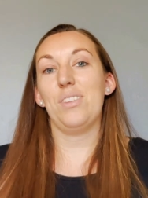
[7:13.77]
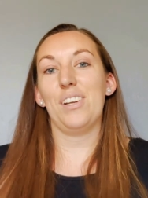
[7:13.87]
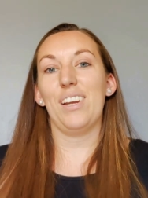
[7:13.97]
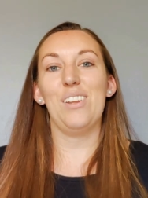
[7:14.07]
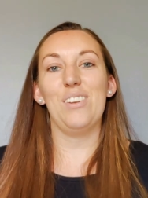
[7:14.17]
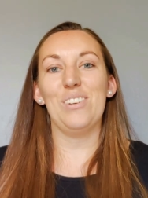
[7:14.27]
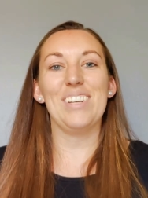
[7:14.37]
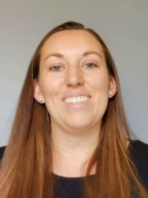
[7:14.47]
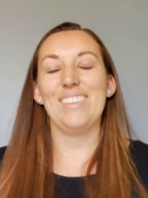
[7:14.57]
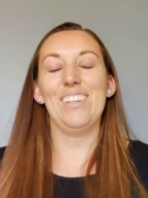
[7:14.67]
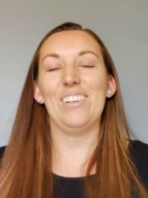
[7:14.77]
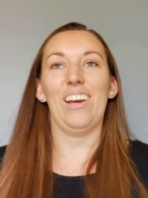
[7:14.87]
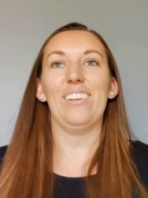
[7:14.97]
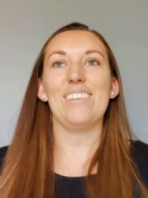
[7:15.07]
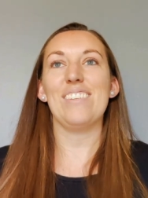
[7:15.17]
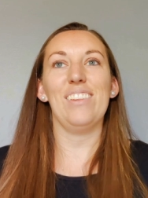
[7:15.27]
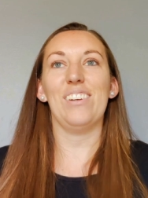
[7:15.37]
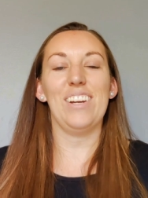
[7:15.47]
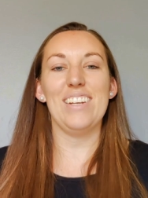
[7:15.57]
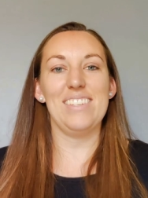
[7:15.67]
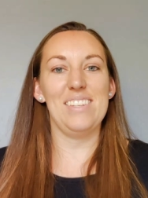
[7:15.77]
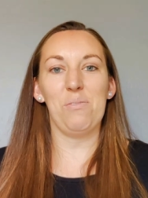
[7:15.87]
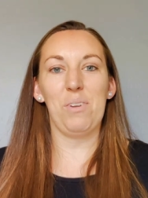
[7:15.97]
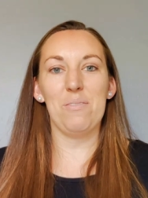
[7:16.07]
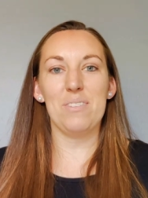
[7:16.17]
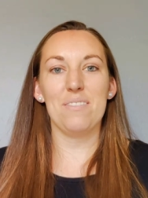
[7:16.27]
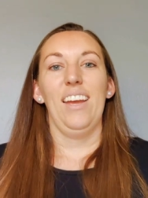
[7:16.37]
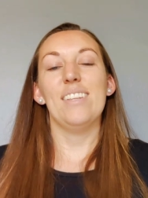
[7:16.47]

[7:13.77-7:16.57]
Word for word: that's what they're going to do because they're toddlers and they're crazy sometimes.